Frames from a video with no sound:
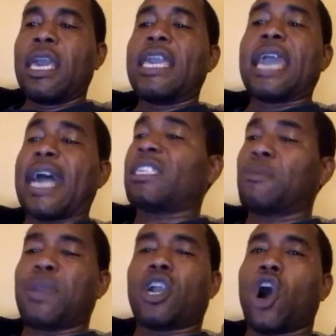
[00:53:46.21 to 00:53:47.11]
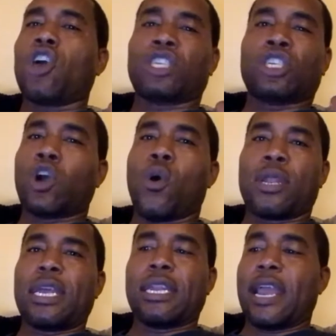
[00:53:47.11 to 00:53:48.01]
he has to be cautious
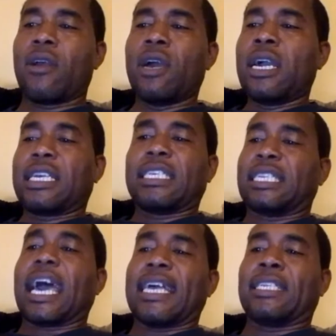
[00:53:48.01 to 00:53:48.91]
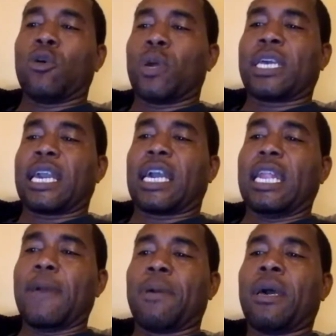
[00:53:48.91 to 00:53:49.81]
going in there because his ass don't want to get
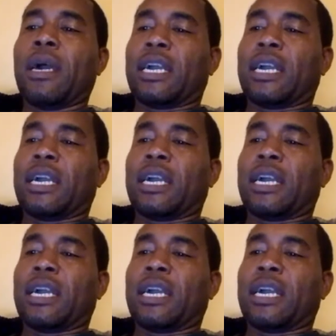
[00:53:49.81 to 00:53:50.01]
clipped